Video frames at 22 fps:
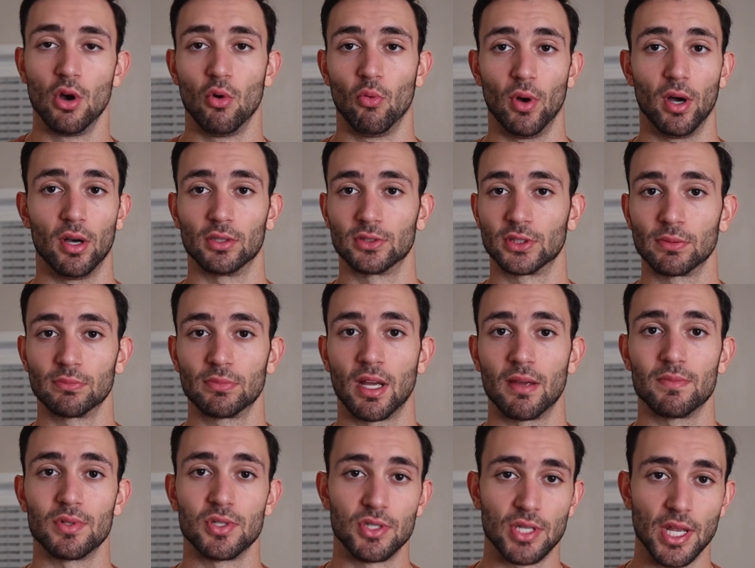Well,
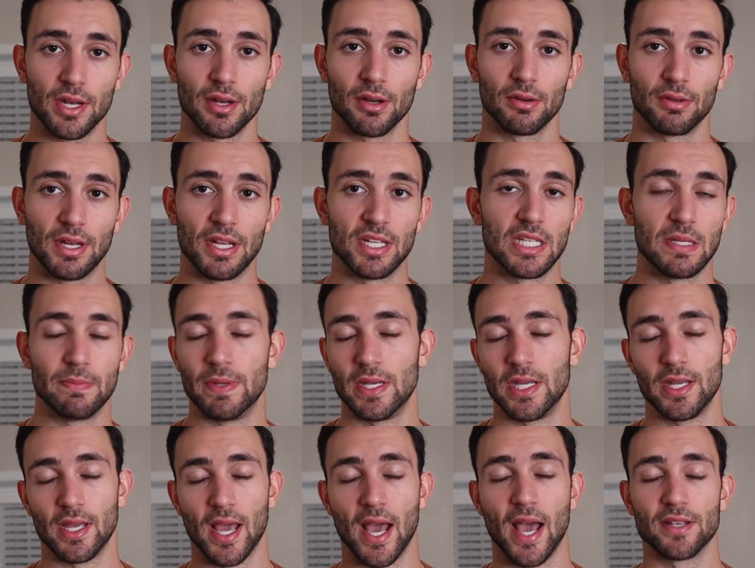sometimes dinner needs to be